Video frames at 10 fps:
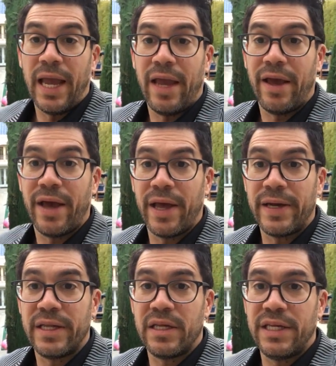
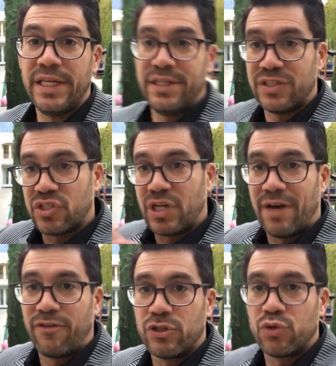And he
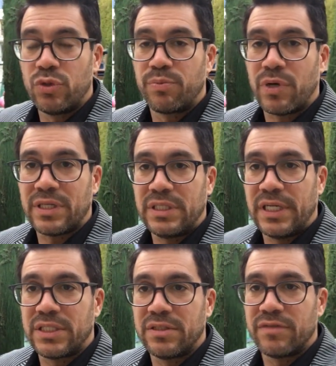discovers through a
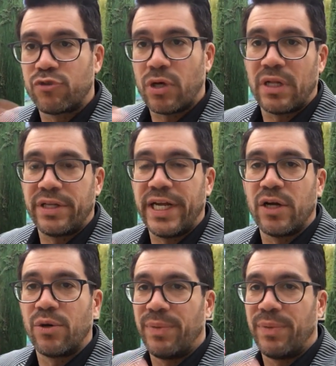process of trial and error,